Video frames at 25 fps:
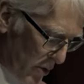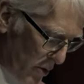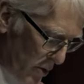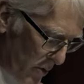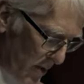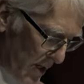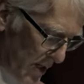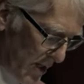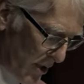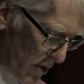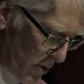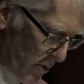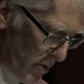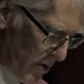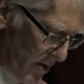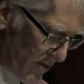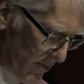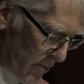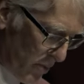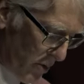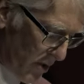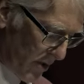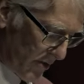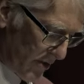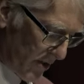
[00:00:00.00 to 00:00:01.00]
who I know
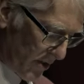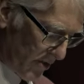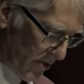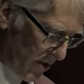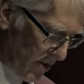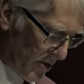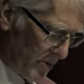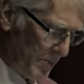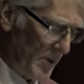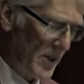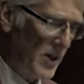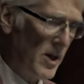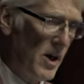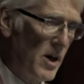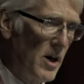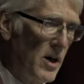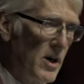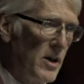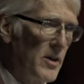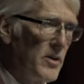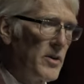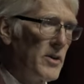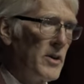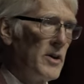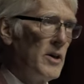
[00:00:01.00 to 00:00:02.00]
have worked incredibly
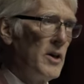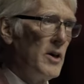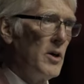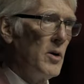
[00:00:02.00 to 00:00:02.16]
hard